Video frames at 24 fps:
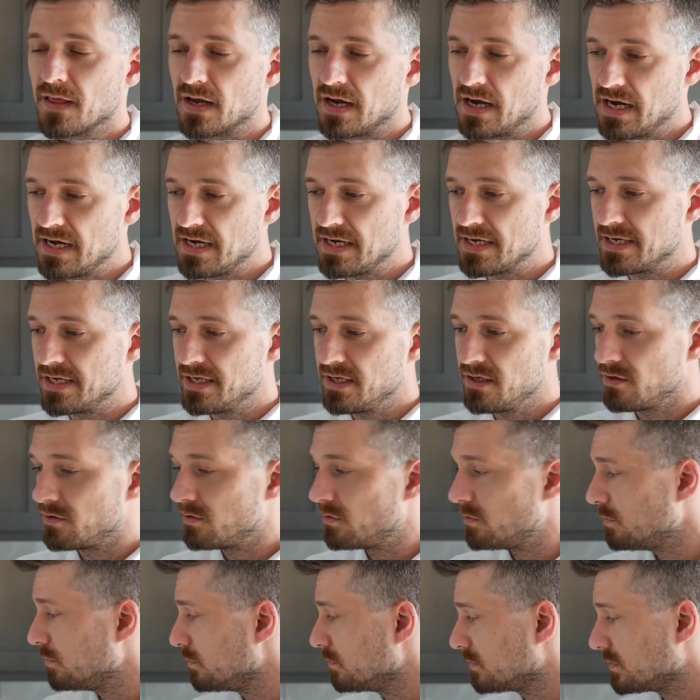I
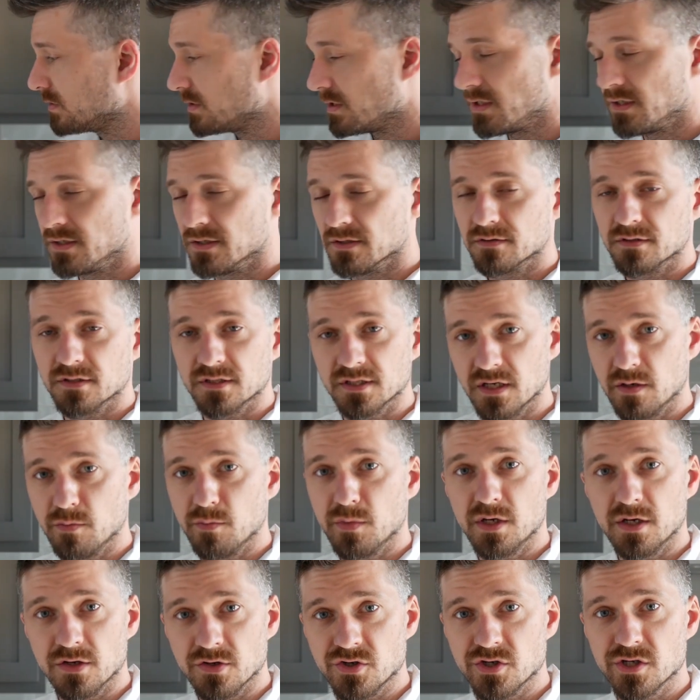use
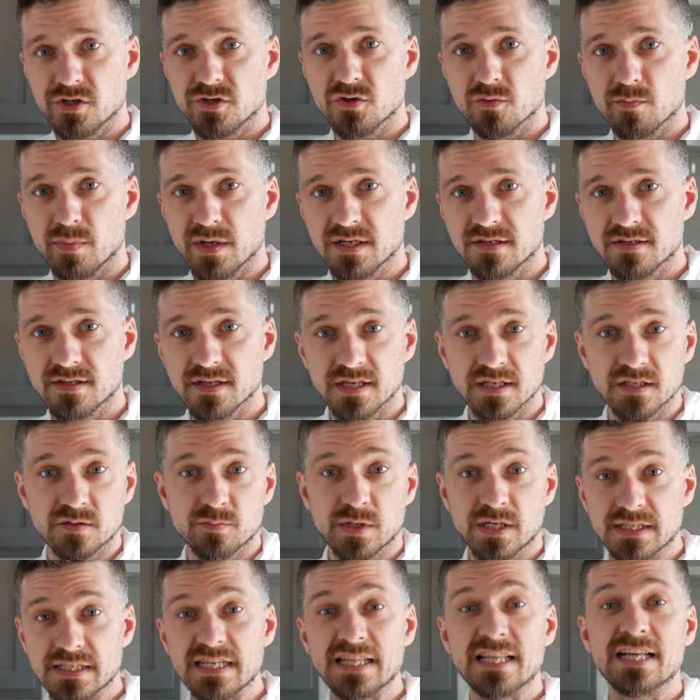cinnamon and ginger-based things
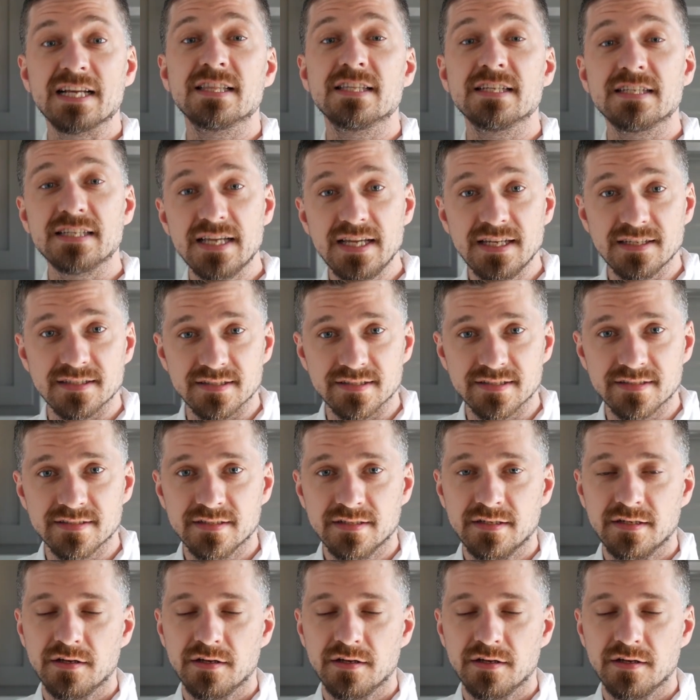because I like the taste,